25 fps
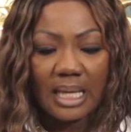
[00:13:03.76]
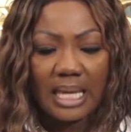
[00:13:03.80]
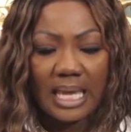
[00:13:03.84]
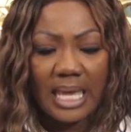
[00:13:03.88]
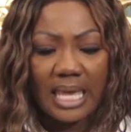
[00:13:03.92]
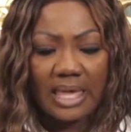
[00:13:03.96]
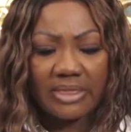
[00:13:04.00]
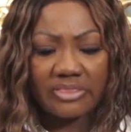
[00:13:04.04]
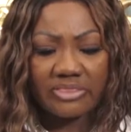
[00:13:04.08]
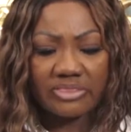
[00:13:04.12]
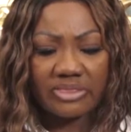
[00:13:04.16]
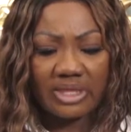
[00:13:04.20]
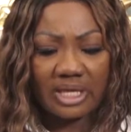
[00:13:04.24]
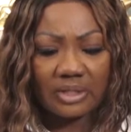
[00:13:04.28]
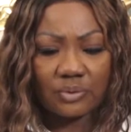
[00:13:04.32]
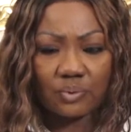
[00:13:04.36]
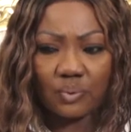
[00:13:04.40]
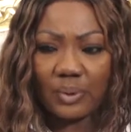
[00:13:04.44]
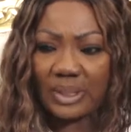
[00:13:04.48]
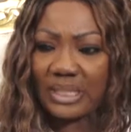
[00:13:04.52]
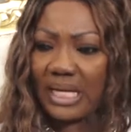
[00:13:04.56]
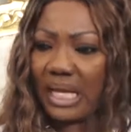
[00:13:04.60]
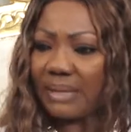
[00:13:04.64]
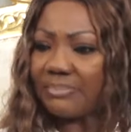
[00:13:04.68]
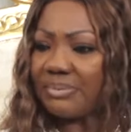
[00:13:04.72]
And then
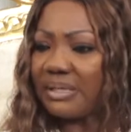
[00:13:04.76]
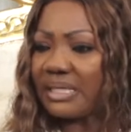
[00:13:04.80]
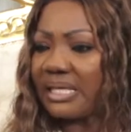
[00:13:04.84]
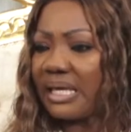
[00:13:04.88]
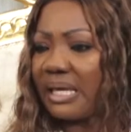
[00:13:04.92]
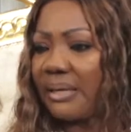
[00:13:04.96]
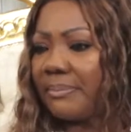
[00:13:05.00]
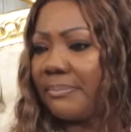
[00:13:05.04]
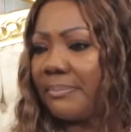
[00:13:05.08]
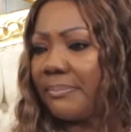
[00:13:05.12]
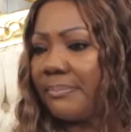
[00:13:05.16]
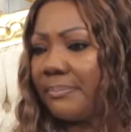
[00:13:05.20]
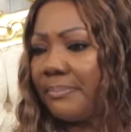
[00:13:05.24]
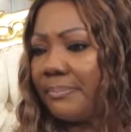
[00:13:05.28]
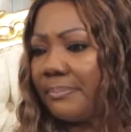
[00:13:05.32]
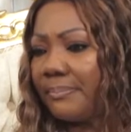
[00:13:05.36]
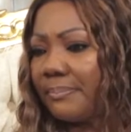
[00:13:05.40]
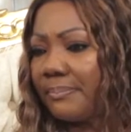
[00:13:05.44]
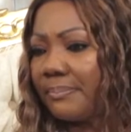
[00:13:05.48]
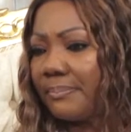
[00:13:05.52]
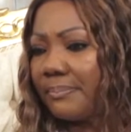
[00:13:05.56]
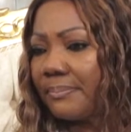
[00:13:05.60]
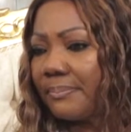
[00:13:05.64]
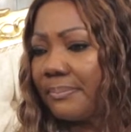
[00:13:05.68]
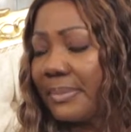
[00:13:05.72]
when I became
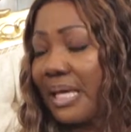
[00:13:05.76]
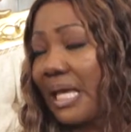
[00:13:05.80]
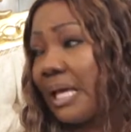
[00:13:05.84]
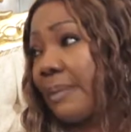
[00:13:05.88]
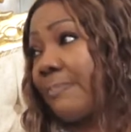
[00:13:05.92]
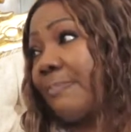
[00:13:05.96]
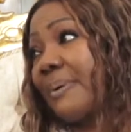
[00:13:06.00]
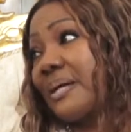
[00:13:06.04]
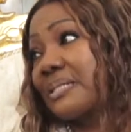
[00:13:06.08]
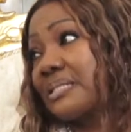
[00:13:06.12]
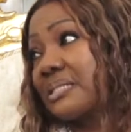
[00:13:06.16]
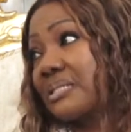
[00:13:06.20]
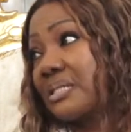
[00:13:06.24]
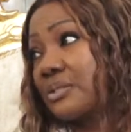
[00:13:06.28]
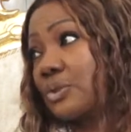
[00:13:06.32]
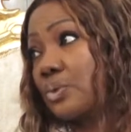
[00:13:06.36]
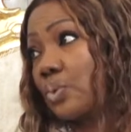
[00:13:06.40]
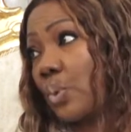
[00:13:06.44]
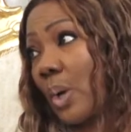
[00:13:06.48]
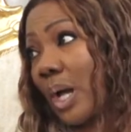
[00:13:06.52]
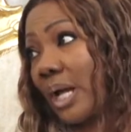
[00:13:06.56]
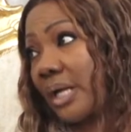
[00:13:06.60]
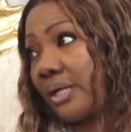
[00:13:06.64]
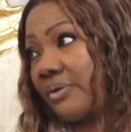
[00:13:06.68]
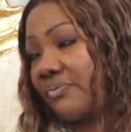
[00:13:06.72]
a pastor's
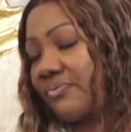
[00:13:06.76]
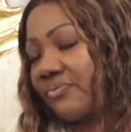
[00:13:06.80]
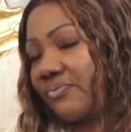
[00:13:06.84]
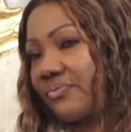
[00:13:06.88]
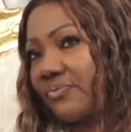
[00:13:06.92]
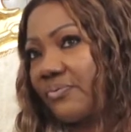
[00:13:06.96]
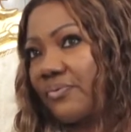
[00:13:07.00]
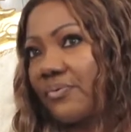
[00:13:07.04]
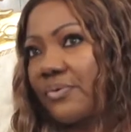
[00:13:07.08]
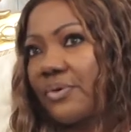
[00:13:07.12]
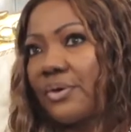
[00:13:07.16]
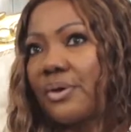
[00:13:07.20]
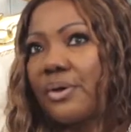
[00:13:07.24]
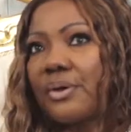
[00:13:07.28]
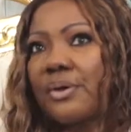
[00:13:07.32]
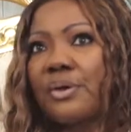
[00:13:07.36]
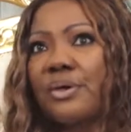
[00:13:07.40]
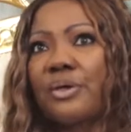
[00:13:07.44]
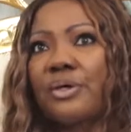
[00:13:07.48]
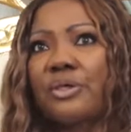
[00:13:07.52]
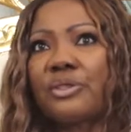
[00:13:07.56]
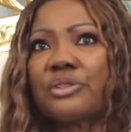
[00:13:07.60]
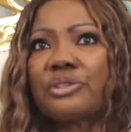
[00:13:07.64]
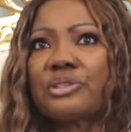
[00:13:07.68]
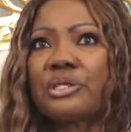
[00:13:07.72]
wife,
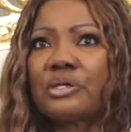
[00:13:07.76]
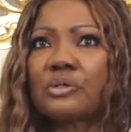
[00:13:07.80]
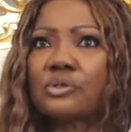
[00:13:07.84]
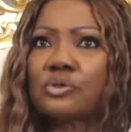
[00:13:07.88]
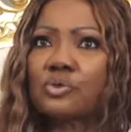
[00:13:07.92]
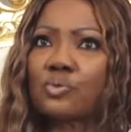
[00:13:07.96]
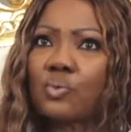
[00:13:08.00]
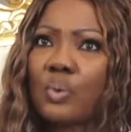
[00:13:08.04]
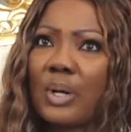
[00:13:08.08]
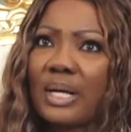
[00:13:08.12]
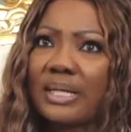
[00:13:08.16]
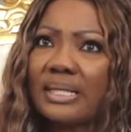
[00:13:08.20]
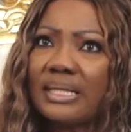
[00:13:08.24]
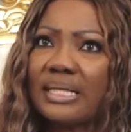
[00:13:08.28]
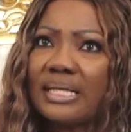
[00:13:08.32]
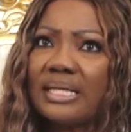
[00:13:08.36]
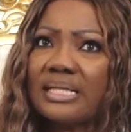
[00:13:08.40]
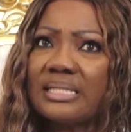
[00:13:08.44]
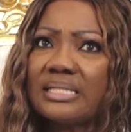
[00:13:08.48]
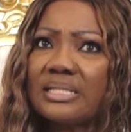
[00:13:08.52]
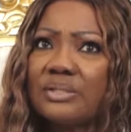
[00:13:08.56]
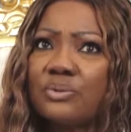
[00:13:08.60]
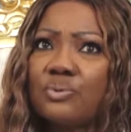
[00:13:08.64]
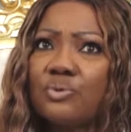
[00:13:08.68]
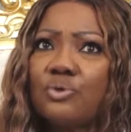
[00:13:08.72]
there was one
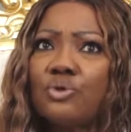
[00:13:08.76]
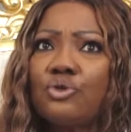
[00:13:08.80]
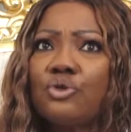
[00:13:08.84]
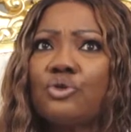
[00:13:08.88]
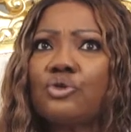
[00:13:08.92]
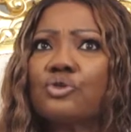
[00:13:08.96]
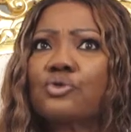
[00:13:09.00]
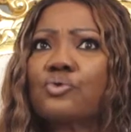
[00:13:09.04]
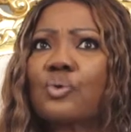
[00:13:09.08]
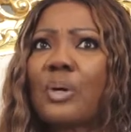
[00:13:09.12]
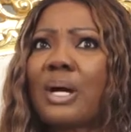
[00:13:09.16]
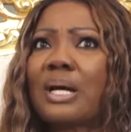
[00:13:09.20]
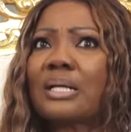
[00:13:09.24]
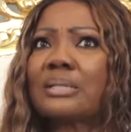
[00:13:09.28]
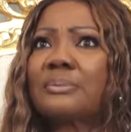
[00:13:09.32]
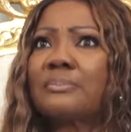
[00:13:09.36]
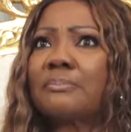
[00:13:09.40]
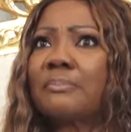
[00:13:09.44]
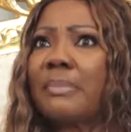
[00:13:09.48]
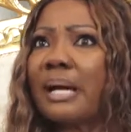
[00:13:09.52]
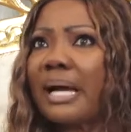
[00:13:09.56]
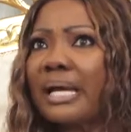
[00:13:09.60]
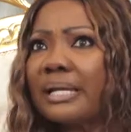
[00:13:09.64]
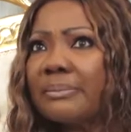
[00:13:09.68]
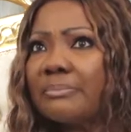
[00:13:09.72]
lady who used to
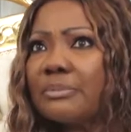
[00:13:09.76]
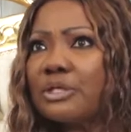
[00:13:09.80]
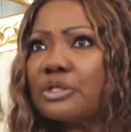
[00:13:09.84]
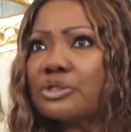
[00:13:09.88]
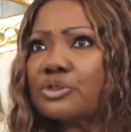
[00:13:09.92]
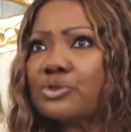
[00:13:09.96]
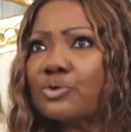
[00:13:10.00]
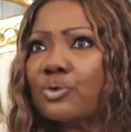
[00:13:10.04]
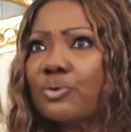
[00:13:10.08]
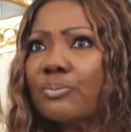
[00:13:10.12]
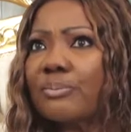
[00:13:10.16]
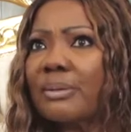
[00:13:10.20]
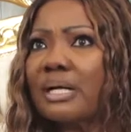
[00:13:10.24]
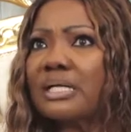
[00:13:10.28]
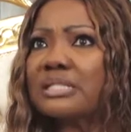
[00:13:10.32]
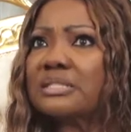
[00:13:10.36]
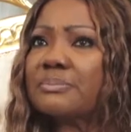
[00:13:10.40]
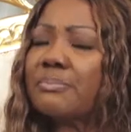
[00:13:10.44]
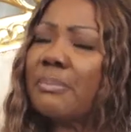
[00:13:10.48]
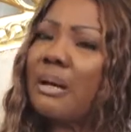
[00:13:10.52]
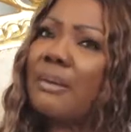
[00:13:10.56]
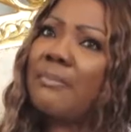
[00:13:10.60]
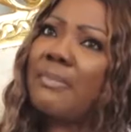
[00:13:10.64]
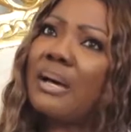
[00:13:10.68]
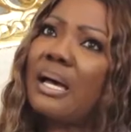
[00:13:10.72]
admire me so much,
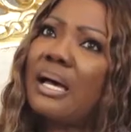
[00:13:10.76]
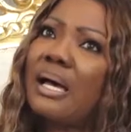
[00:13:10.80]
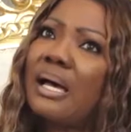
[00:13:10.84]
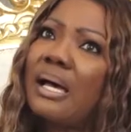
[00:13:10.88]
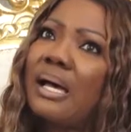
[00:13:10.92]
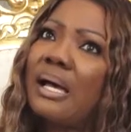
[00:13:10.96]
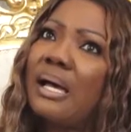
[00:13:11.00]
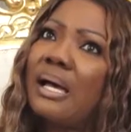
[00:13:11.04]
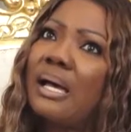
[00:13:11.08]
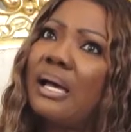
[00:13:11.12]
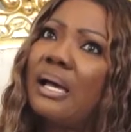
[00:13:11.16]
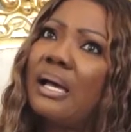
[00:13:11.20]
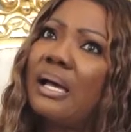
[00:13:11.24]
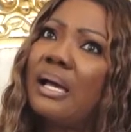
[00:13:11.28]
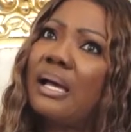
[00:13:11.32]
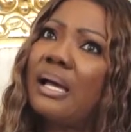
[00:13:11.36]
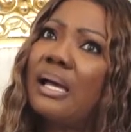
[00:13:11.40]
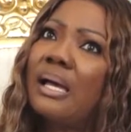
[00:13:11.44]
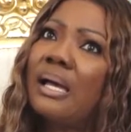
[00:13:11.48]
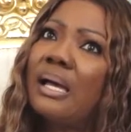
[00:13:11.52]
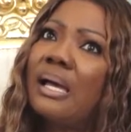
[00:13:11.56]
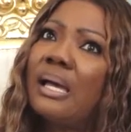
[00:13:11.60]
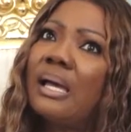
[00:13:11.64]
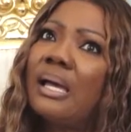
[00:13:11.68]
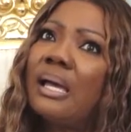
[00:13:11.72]
Mama
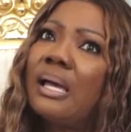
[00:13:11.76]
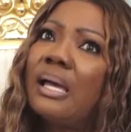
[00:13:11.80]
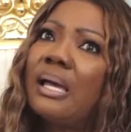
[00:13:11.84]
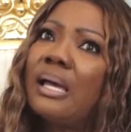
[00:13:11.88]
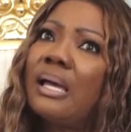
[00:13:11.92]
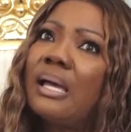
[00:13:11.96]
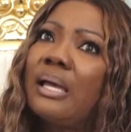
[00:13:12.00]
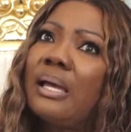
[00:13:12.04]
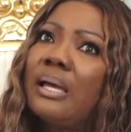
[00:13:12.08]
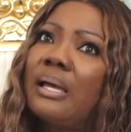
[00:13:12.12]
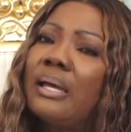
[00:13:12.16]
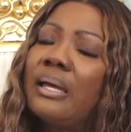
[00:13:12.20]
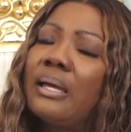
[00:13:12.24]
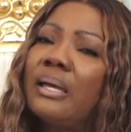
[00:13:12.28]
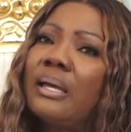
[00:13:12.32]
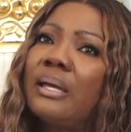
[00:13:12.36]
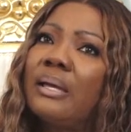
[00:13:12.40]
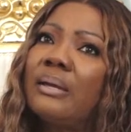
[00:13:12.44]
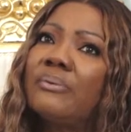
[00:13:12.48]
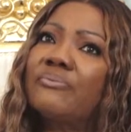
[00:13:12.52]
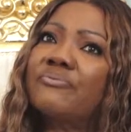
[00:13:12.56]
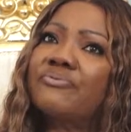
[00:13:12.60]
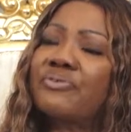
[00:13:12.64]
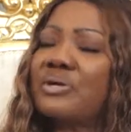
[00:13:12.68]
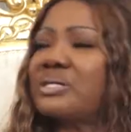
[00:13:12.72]

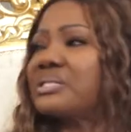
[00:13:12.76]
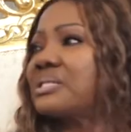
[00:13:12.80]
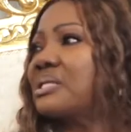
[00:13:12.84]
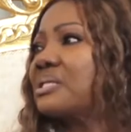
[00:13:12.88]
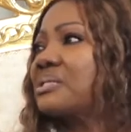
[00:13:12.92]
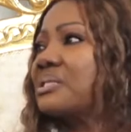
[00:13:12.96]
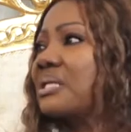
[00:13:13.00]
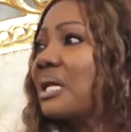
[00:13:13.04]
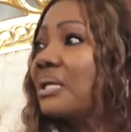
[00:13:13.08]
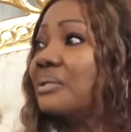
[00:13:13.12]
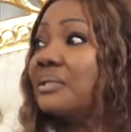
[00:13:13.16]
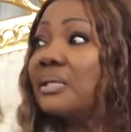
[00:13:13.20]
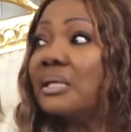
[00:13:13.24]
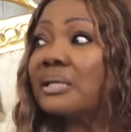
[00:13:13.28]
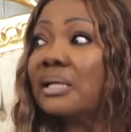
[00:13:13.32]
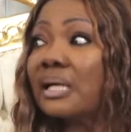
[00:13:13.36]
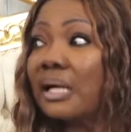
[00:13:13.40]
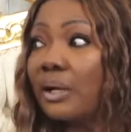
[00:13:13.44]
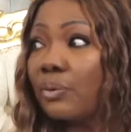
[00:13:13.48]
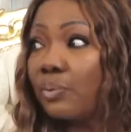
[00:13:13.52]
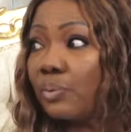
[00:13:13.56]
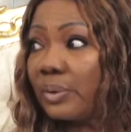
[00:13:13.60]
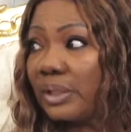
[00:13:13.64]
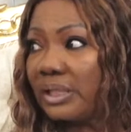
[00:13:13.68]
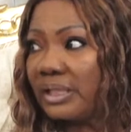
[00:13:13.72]
Francisca
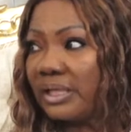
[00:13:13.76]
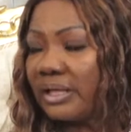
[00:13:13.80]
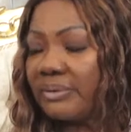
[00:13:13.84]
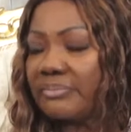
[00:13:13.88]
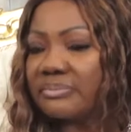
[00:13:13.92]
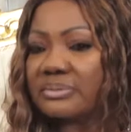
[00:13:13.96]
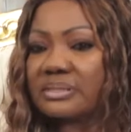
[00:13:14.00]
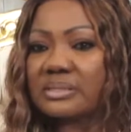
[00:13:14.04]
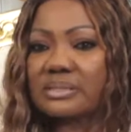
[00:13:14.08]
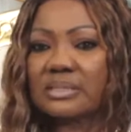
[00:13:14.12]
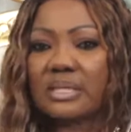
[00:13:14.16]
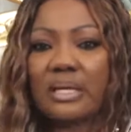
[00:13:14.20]
Duncan Williams.